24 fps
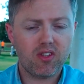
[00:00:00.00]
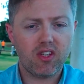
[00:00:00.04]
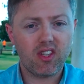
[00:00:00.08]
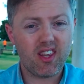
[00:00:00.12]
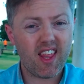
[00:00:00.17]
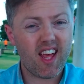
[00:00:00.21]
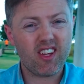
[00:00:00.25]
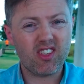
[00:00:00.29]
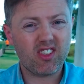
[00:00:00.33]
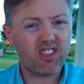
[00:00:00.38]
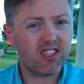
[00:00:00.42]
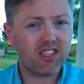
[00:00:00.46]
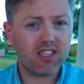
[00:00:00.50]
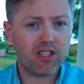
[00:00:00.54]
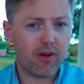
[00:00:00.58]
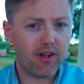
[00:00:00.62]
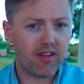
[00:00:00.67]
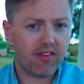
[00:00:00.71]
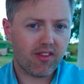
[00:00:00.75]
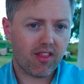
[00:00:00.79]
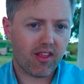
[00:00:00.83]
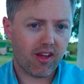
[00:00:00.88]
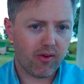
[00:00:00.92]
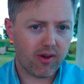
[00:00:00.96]
That's just to
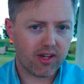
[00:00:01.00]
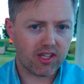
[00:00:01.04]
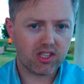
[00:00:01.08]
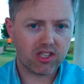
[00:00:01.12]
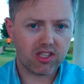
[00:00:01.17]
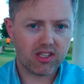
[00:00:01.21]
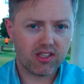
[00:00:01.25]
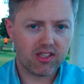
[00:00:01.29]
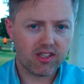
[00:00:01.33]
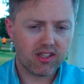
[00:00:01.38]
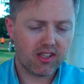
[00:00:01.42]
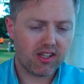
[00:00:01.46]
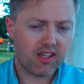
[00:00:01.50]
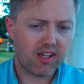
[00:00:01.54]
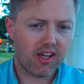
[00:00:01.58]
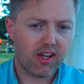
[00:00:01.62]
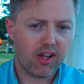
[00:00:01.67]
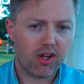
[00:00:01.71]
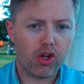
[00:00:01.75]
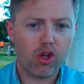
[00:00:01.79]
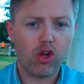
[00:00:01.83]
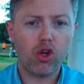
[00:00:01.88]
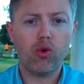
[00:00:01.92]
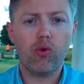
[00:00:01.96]
answer the question,
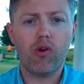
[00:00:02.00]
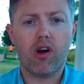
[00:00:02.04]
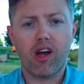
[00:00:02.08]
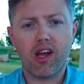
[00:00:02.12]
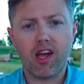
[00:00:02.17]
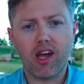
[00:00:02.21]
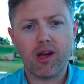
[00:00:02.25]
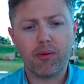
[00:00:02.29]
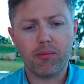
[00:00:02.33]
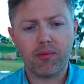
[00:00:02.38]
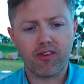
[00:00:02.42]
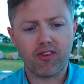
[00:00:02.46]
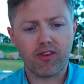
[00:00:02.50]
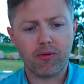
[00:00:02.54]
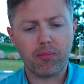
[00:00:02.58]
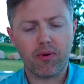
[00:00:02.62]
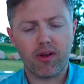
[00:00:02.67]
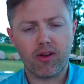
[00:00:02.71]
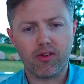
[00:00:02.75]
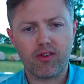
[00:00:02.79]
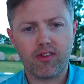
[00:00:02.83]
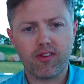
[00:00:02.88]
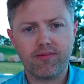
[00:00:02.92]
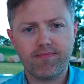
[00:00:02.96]
who I am, I
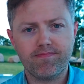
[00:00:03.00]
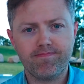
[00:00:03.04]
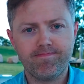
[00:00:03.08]
suppose.